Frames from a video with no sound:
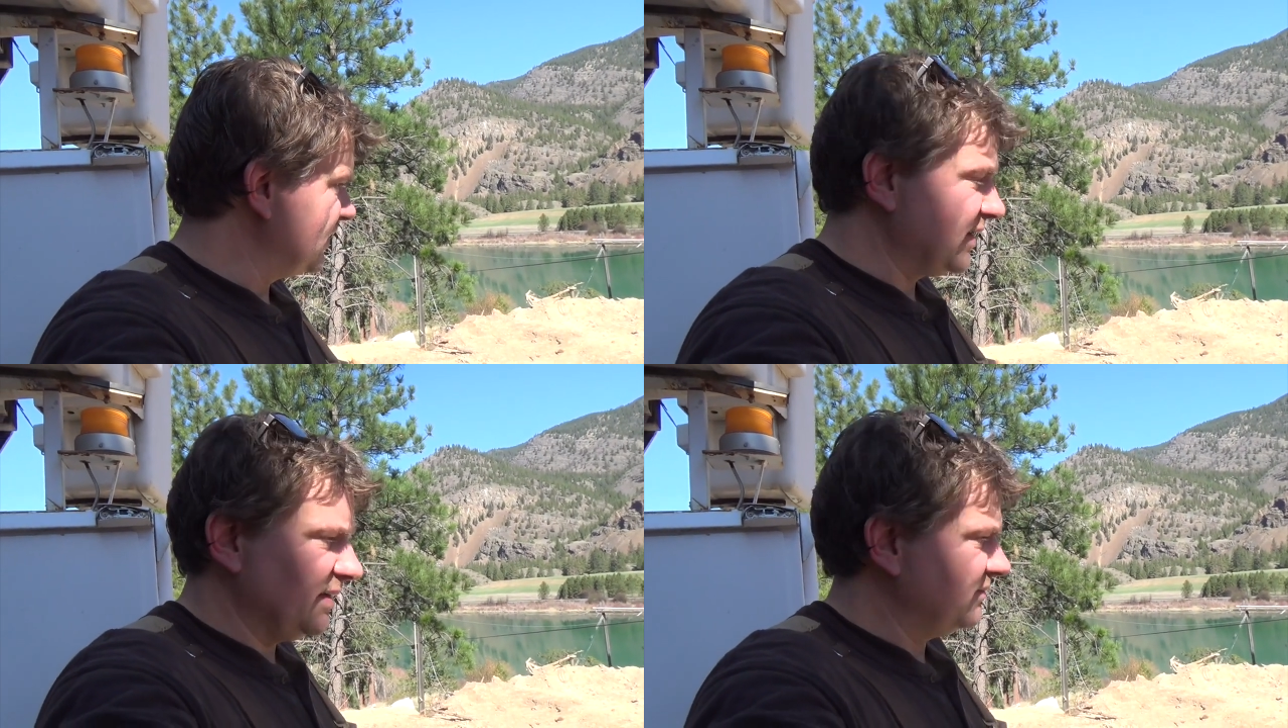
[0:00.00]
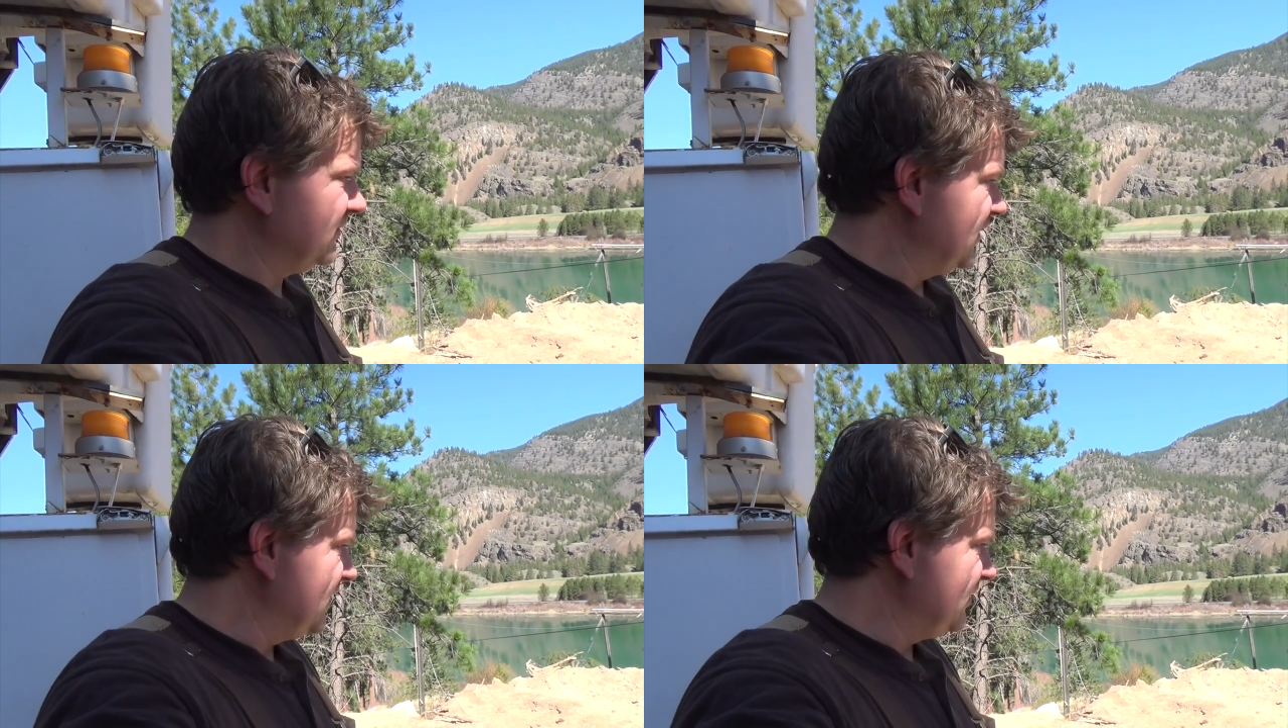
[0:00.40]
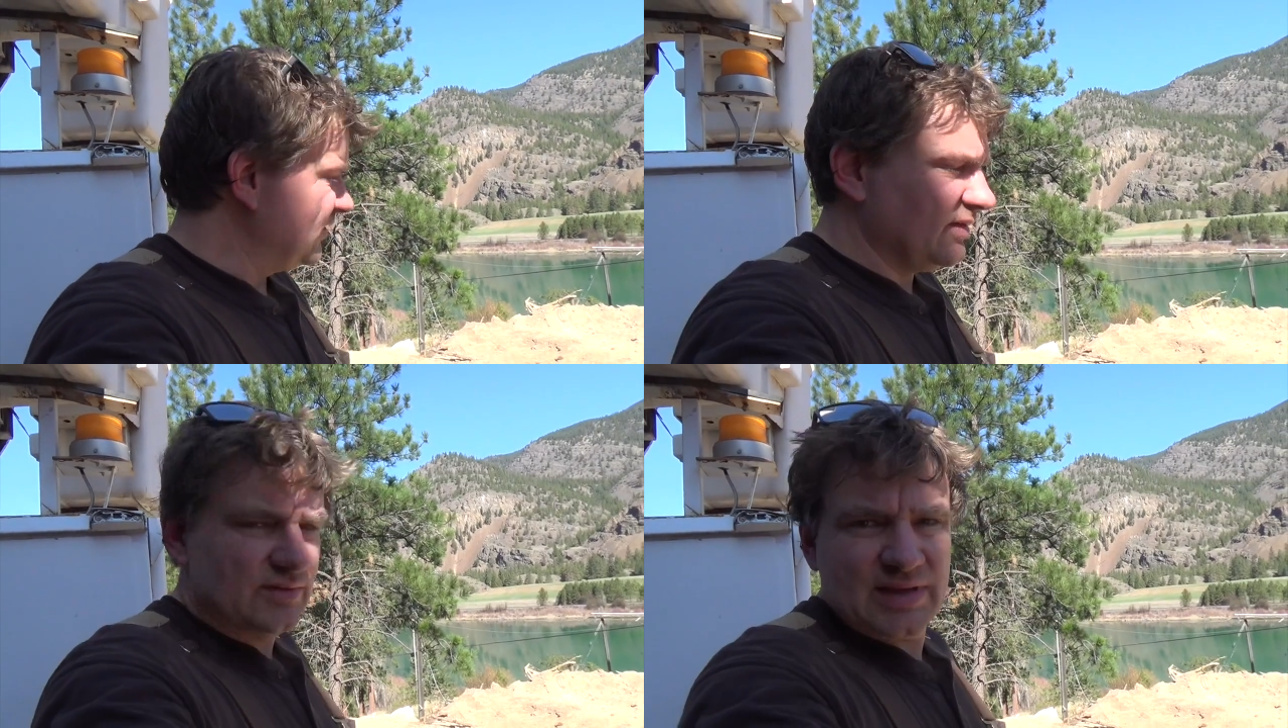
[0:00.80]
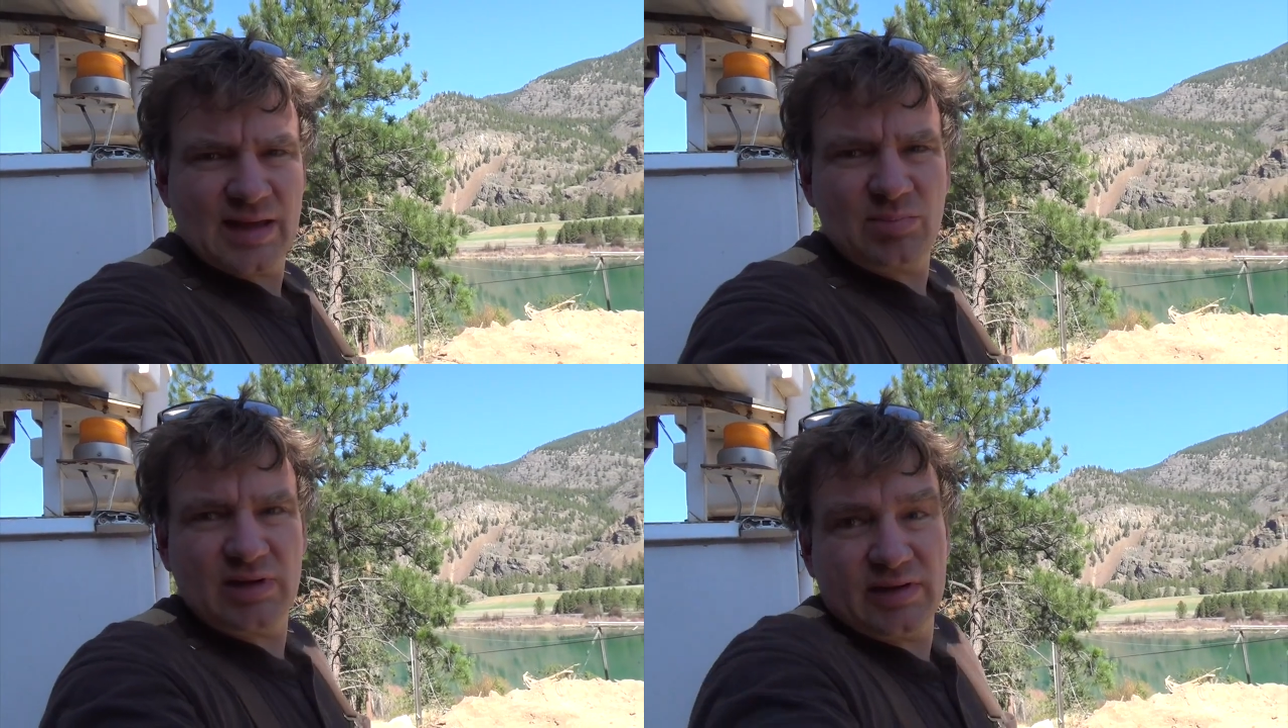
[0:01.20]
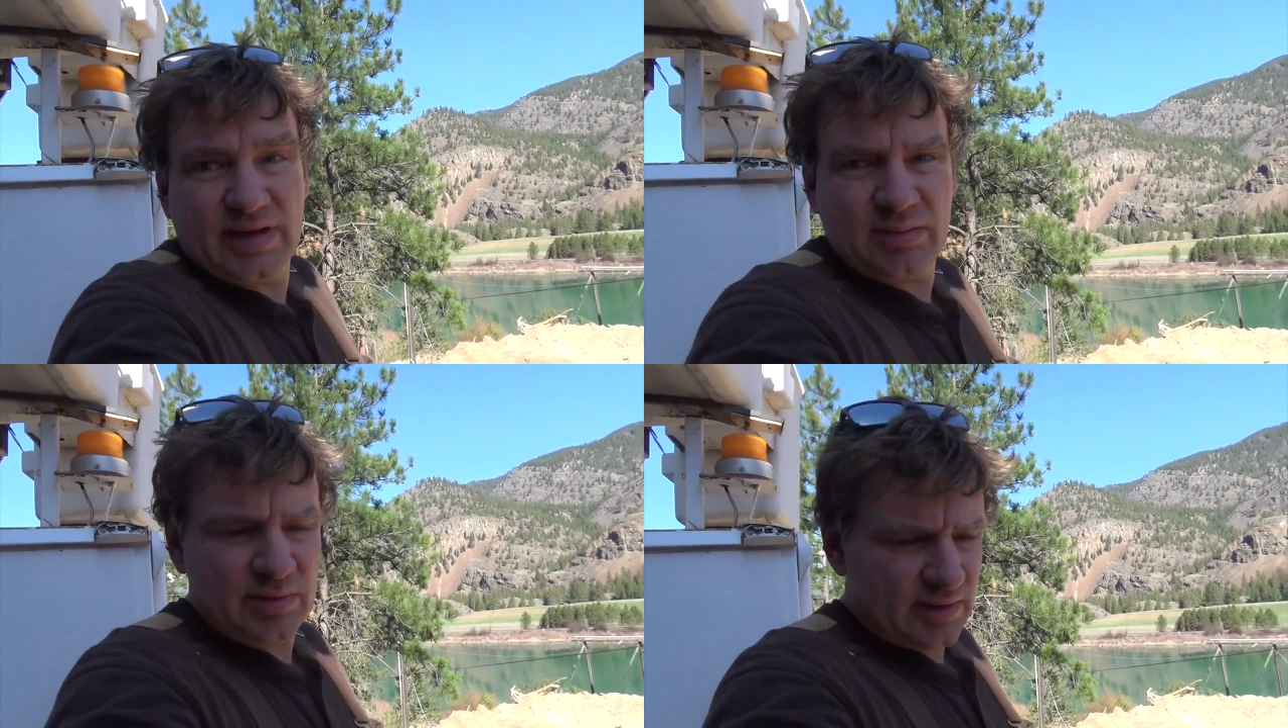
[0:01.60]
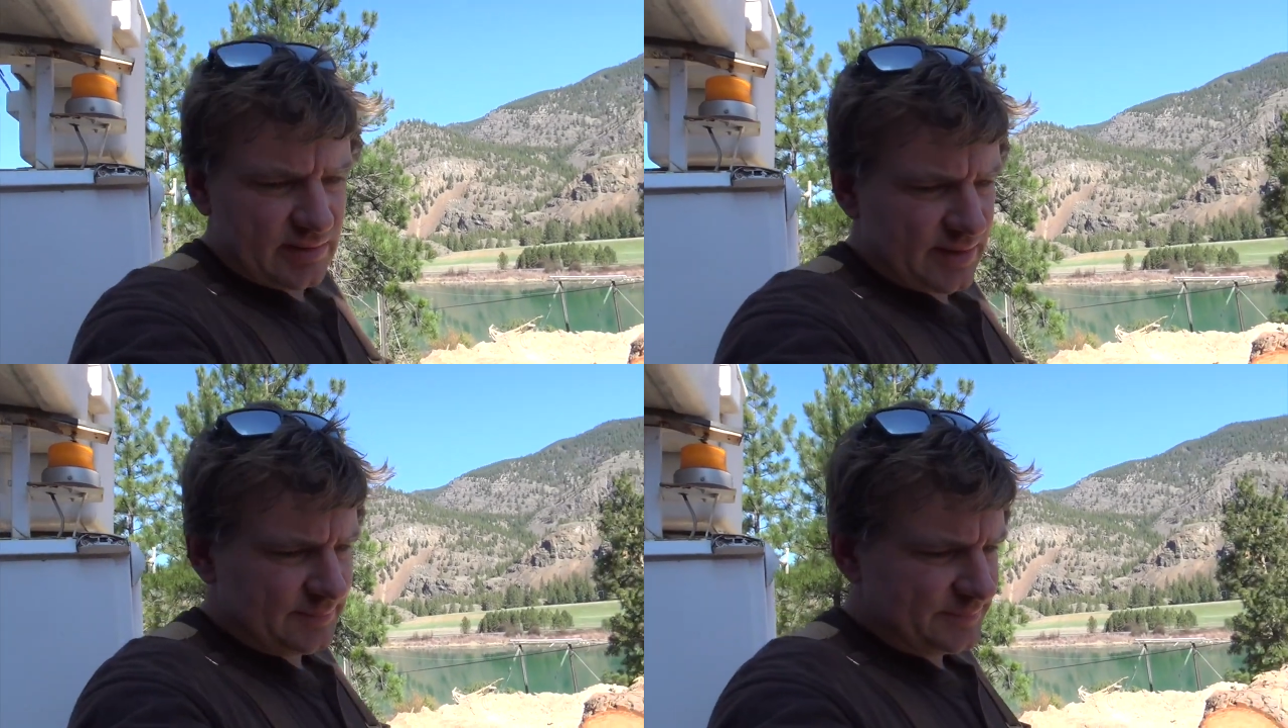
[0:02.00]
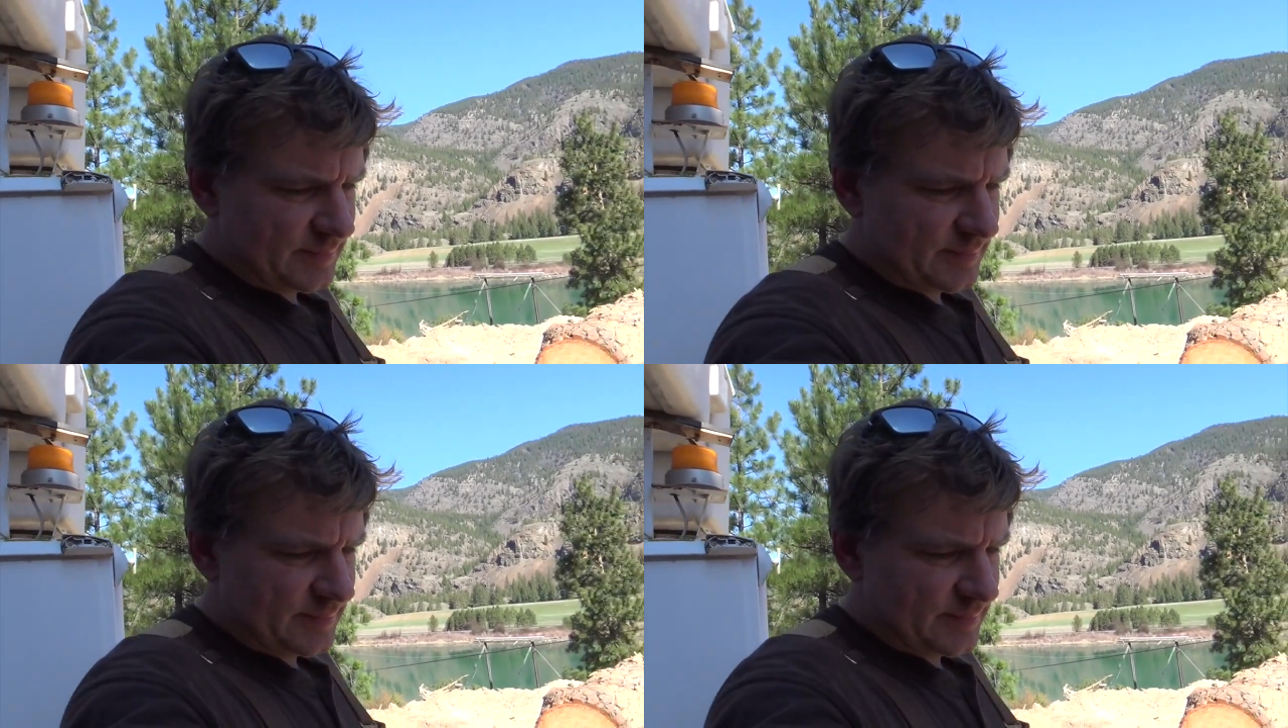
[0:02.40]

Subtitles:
If you can't peel it, you can't peel it, right?